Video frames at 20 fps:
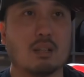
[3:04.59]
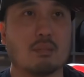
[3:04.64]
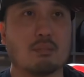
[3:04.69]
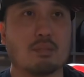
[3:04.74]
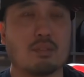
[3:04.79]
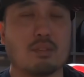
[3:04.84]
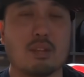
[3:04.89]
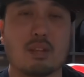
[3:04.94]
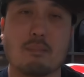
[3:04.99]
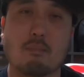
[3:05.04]

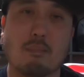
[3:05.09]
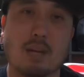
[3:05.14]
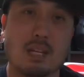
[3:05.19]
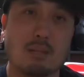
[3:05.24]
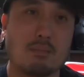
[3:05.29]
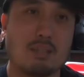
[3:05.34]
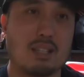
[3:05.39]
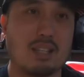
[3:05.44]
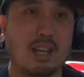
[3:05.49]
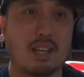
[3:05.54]
So they made
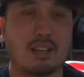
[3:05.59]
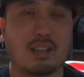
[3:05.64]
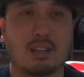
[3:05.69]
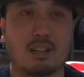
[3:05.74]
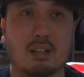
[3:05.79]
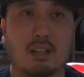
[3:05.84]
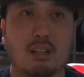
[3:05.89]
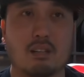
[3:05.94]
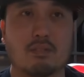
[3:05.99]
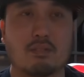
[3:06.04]
me take that
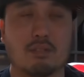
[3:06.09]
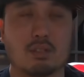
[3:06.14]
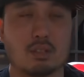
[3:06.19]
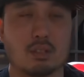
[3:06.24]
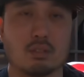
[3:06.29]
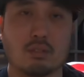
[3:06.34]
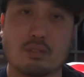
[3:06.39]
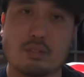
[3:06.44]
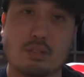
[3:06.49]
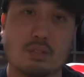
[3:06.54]
off.
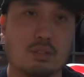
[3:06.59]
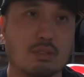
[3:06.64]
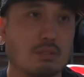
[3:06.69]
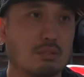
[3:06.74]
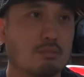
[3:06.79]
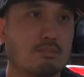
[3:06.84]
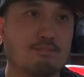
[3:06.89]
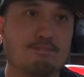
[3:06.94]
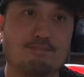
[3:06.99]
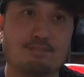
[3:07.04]
Going
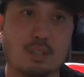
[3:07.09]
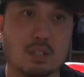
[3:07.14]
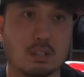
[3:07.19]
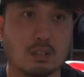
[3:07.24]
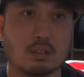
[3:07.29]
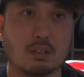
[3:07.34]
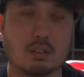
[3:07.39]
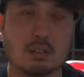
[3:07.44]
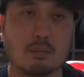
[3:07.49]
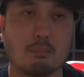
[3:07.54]
through
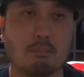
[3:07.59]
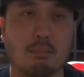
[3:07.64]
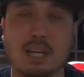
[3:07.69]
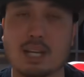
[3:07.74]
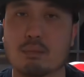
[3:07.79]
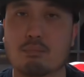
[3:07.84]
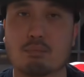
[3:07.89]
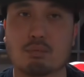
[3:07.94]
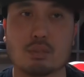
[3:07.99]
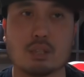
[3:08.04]
the
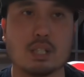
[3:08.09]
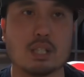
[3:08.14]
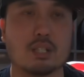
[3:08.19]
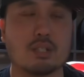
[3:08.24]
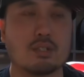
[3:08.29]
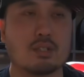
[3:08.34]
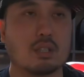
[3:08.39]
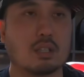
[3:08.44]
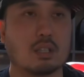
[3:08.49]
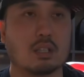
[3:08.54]
Bay
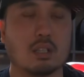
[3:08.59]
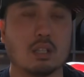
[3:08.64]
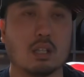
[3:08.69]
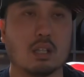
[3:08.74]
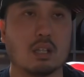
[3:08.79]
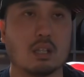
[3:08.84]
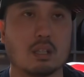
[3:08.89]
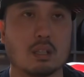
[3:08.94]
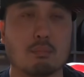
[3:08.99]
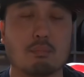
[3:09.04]
Bridge,
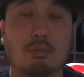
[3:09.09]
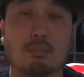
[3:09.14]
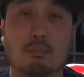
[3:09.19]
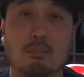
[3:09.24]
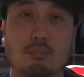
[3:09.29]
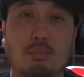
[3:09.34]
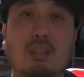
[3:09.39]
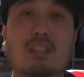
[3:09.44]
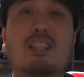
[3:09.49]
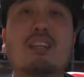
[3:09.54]
a
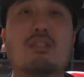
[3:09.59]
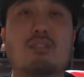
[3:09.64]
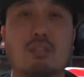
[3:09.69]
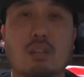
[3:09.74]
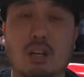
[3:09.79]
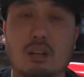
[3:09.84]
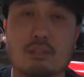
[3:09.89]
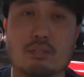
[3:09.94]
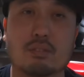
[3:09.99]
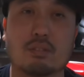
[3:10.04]
police
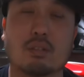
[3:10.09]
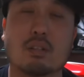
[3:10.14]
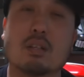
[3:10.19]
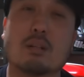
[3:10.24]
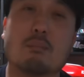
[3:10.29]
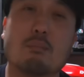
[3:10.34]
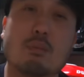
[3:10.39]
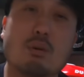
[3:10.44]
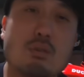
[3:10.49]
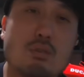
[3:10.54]
officer on
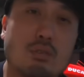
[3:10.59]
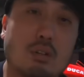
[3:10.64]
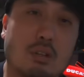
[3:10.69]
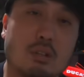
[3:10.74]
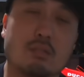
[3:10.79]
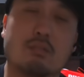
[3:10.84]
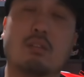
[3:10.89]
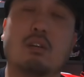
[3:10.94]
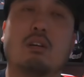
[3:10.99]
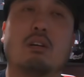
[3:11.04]
a
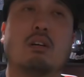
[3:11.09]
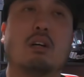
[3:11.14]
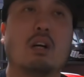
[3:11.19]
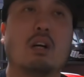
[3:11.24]
motorcycle